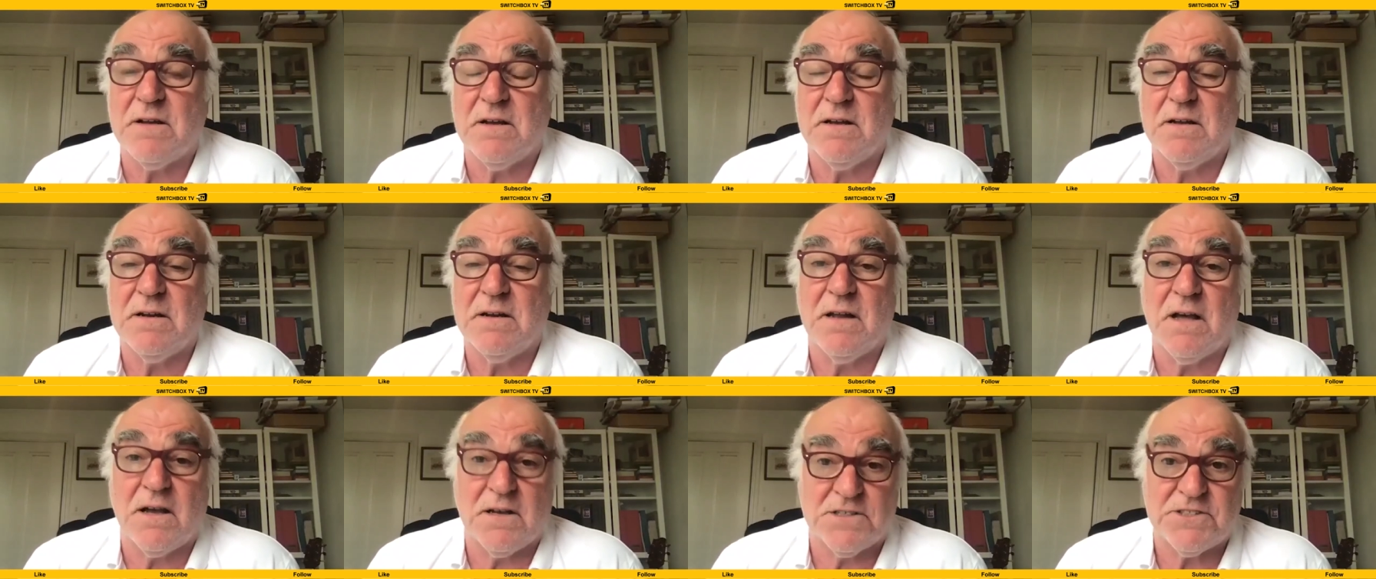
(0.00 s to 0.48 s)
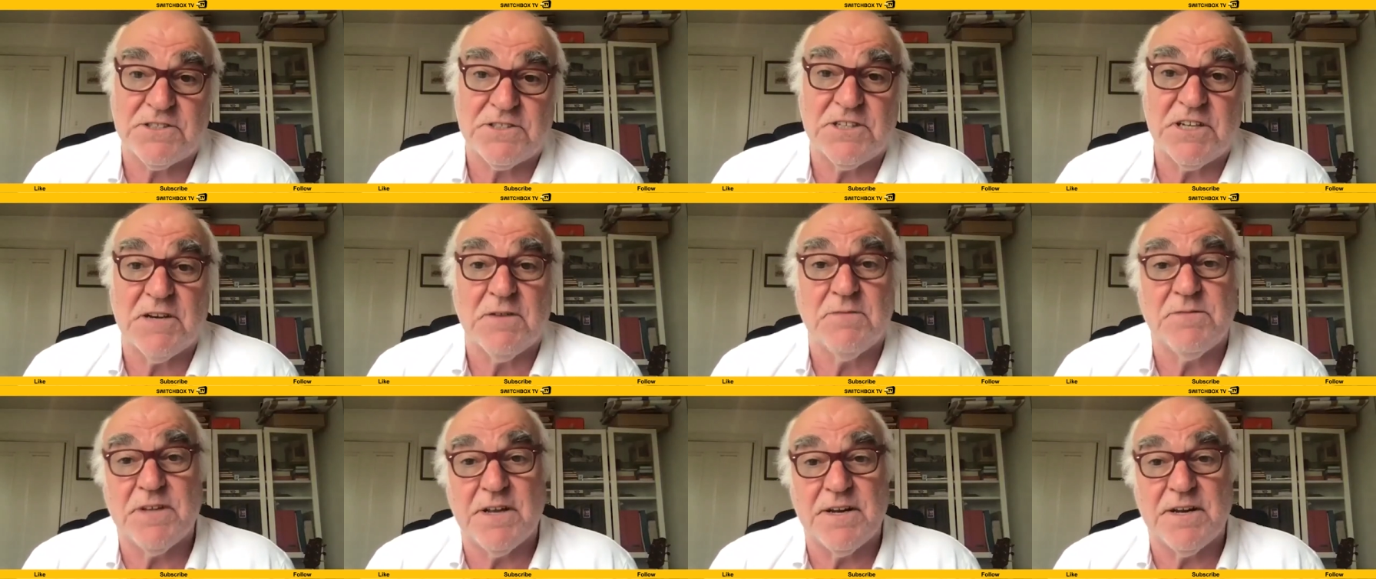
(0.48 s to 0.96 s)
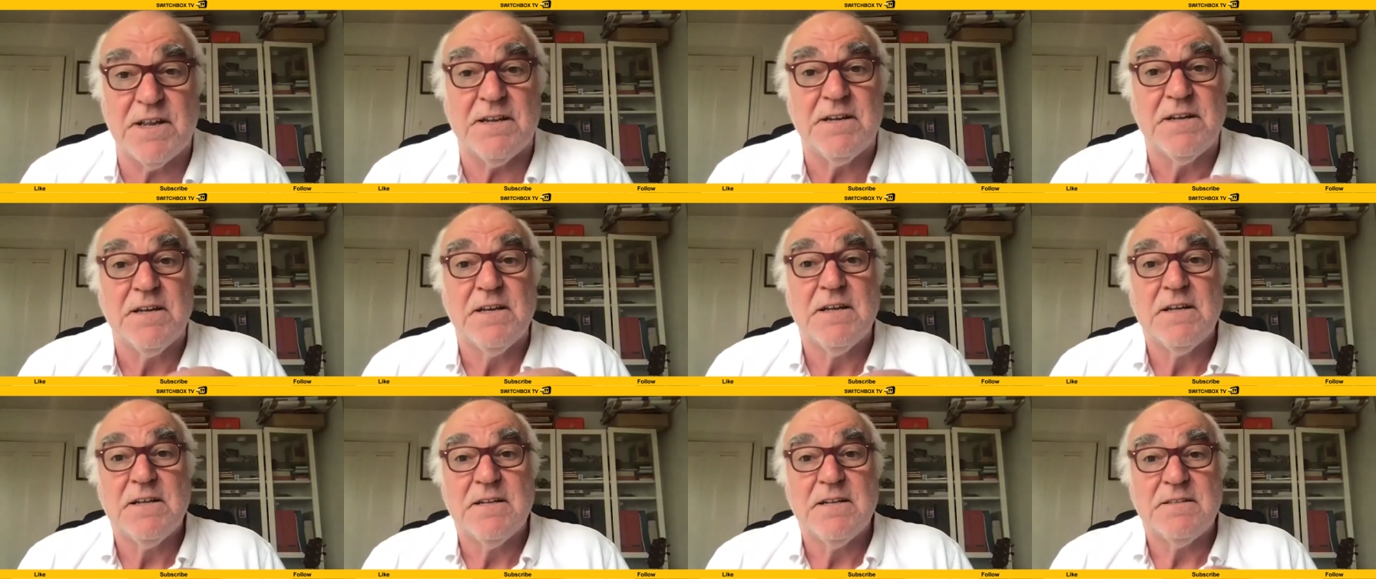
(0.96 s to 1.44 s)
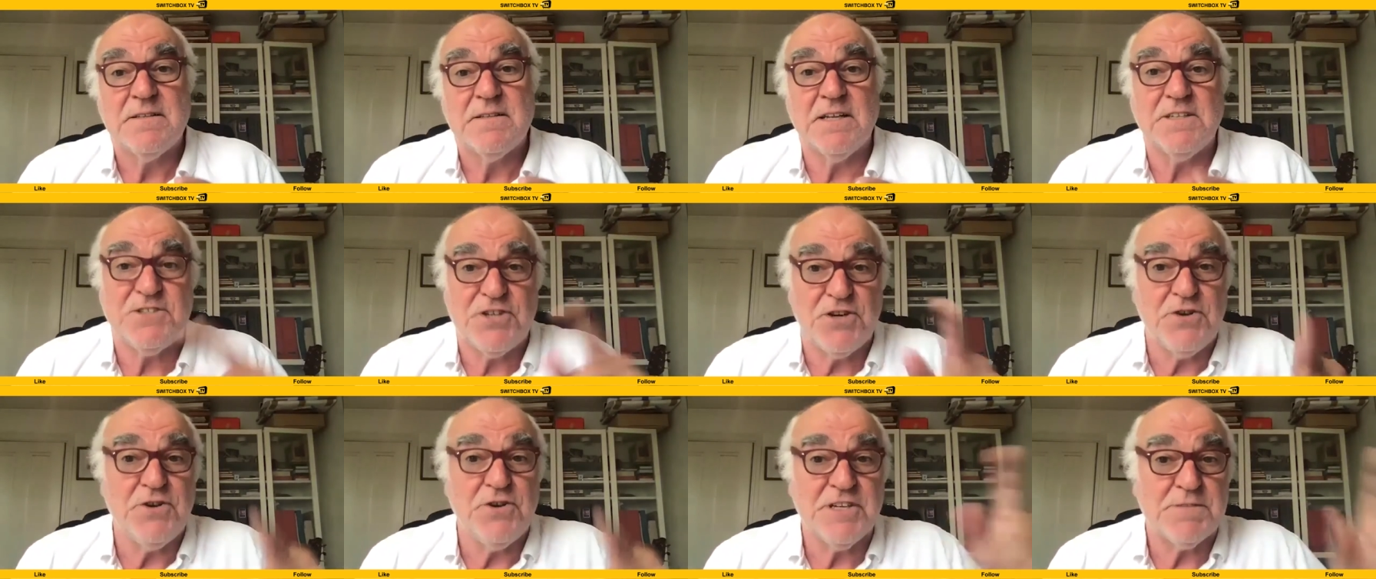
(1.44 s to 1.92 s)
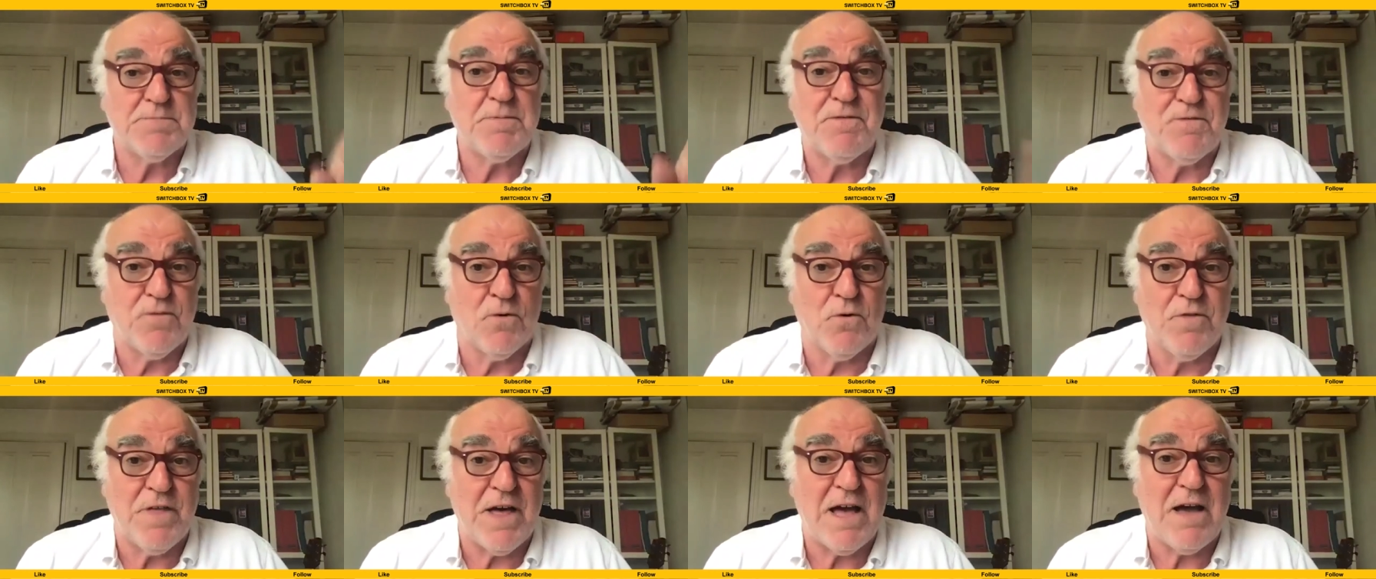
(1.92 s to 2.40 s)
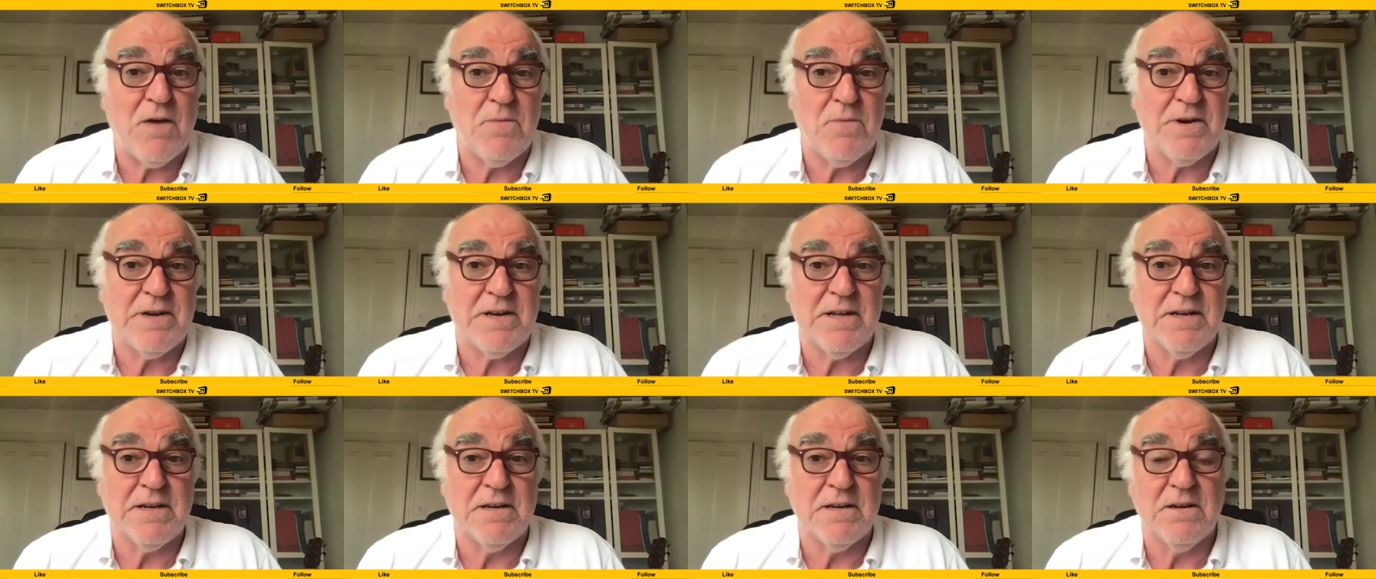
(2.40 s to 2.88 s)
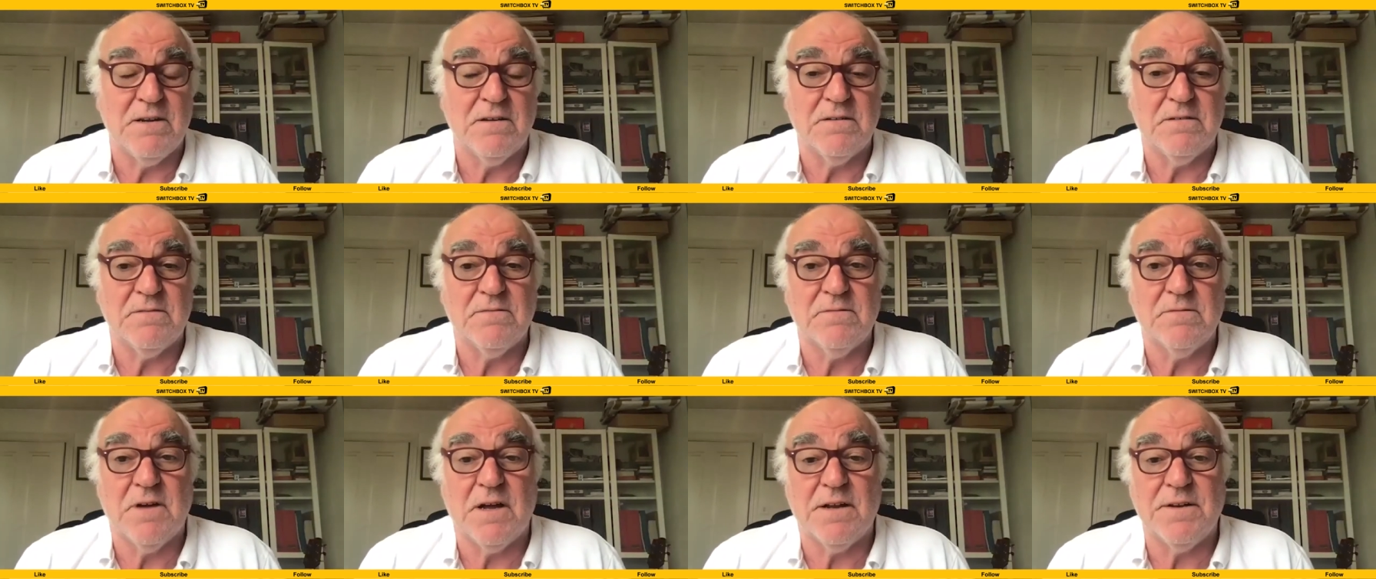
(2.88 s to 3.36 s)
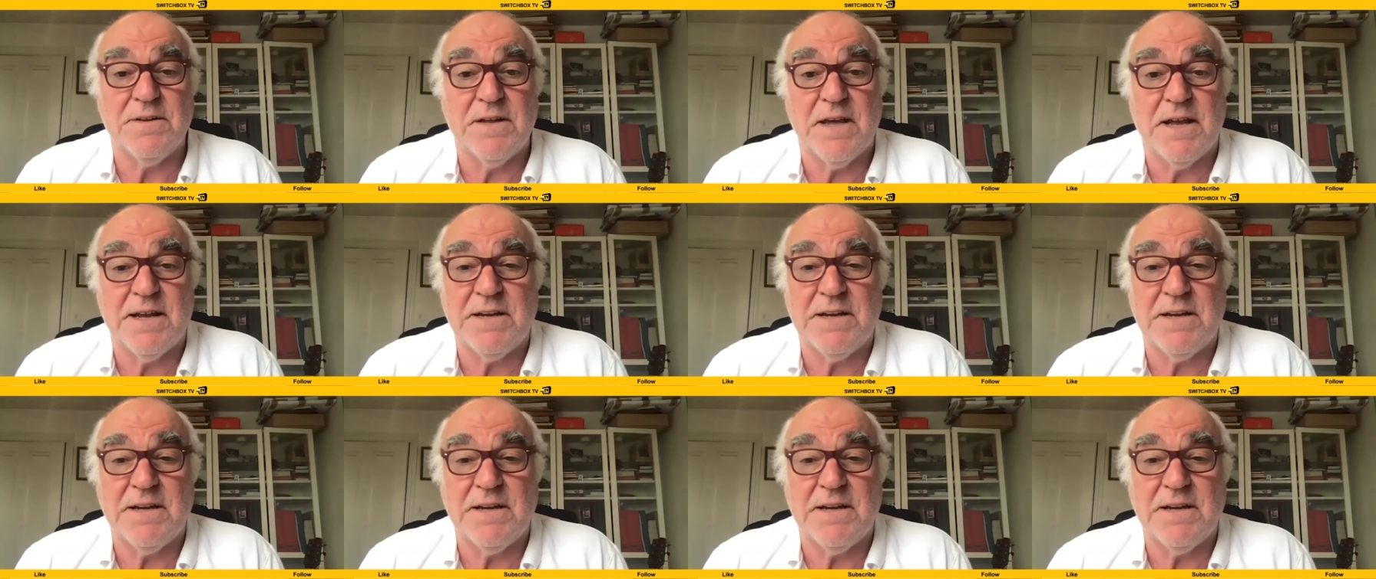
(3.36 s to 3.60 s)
last year, and then 2 years before that we did the run there.